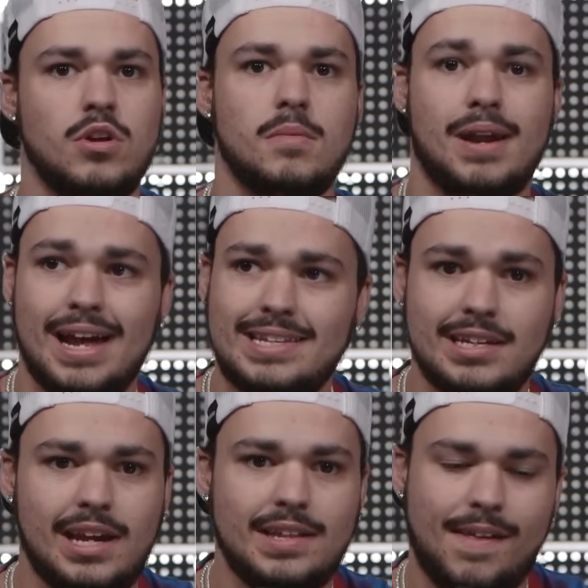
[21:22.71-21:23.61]
But I
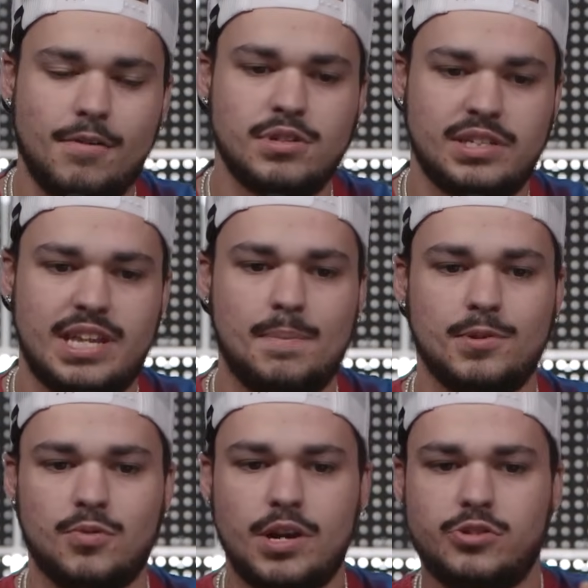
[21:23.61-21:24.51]
did. I thought it was a step in
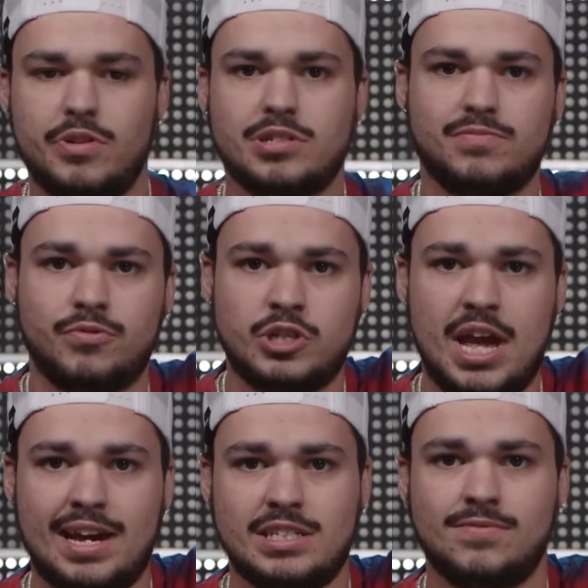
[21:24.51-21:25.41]
the right direction for
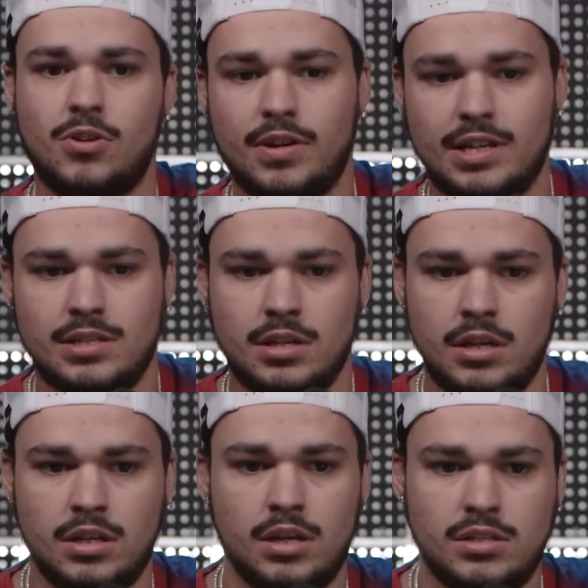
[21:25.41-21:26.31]
Jacksonville against
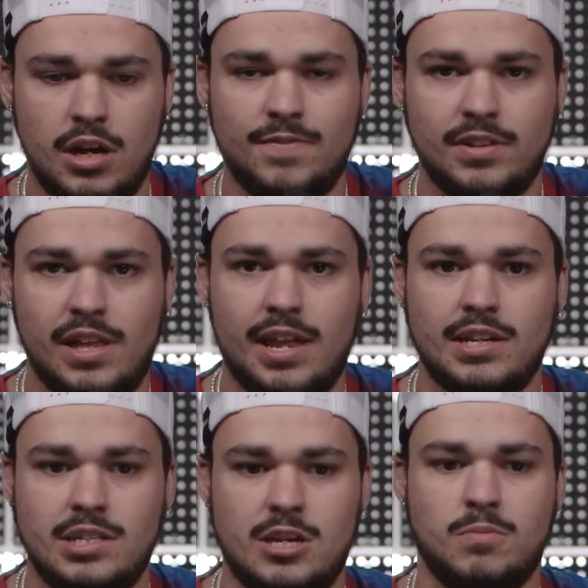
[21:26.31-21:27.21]
a, a tough Atlanta
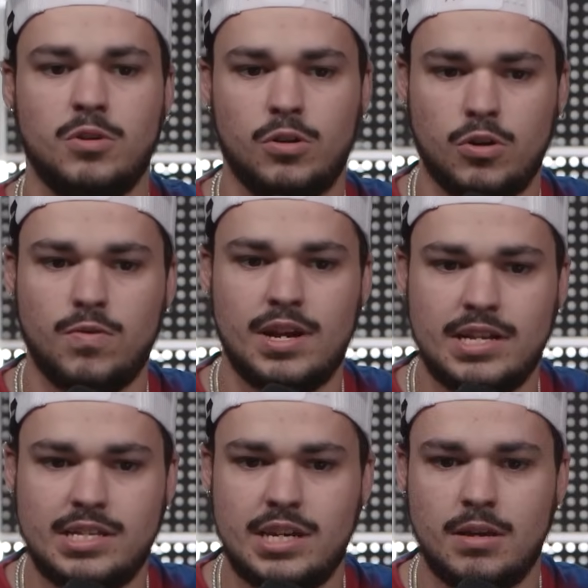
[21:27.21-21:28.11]
team. You know, a gritty
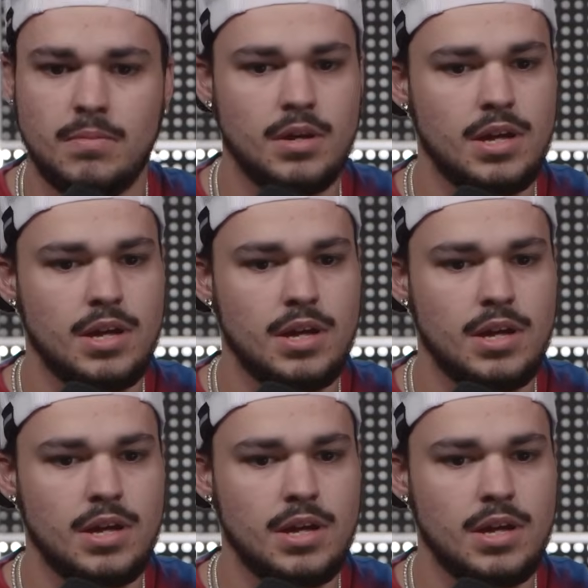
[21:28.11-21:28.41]
team.